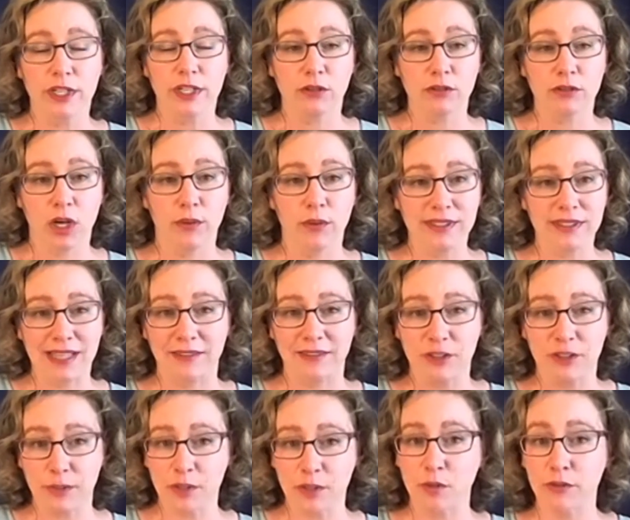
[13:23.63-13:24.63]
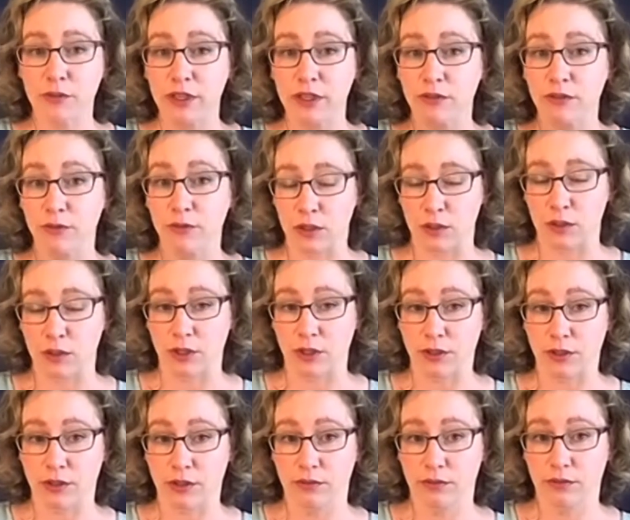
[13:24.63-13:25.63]
always have to be moving
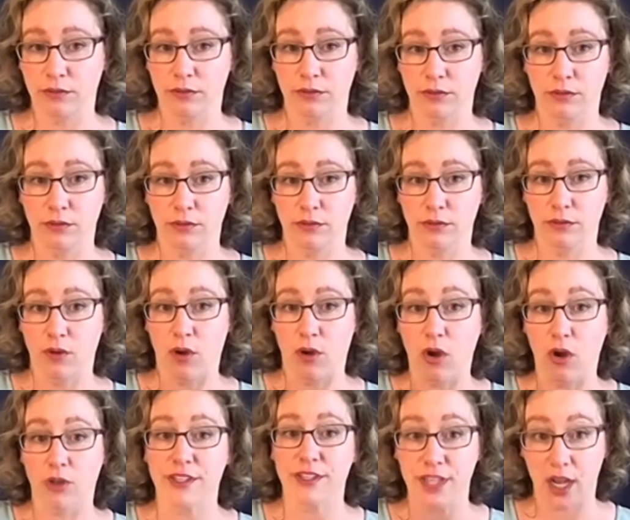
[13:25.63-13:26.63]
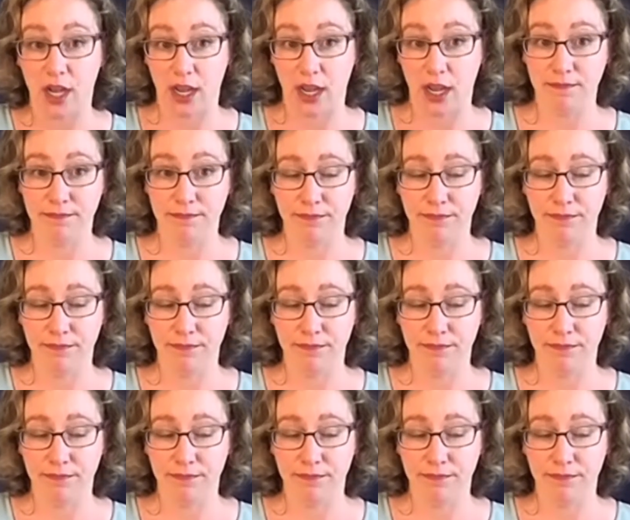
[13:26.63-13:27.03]
forward all the time.